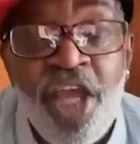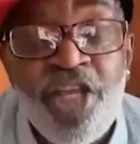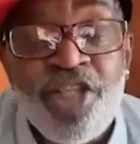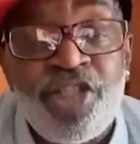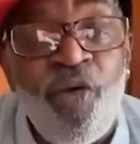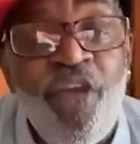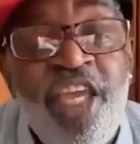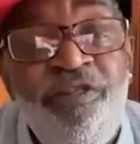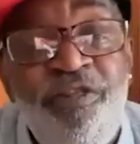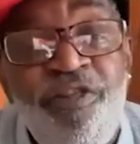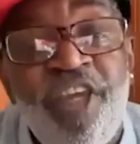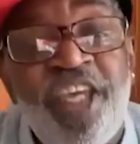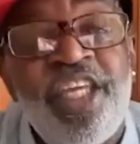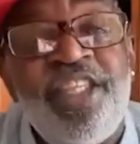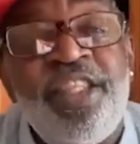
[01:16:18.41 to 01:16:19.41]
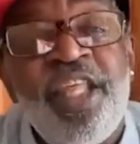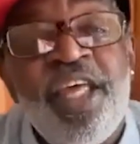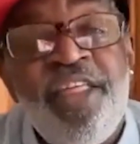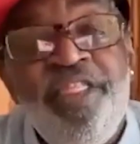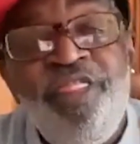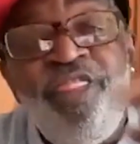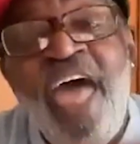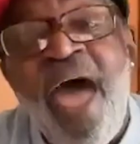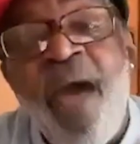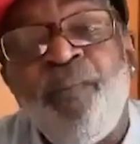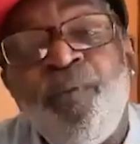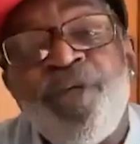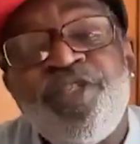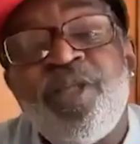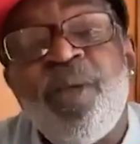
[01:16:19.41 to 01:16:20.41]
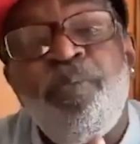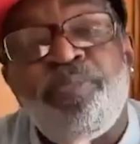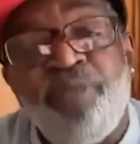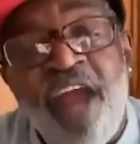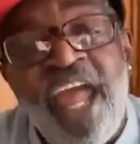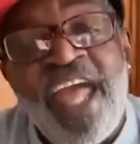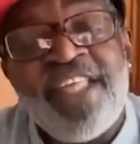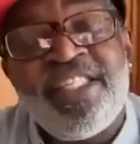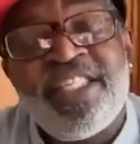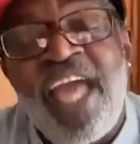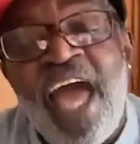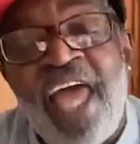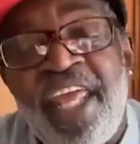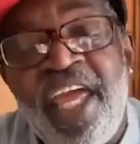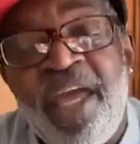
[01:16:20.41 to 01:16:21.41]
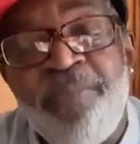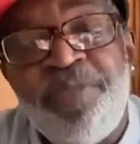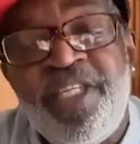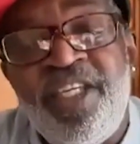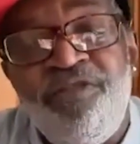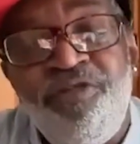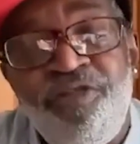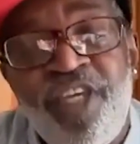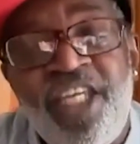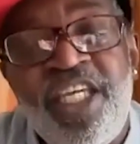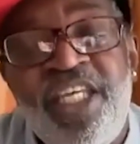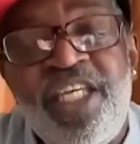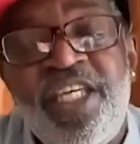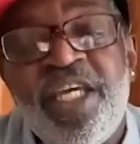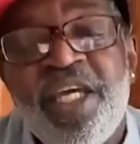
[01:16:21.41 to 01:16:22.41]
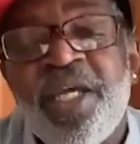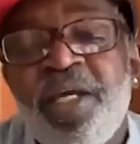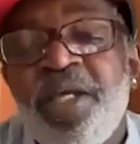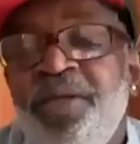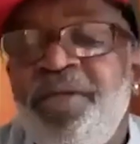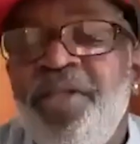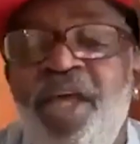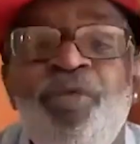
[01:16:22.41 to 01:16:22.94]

So he figured that was the brands got MTV. It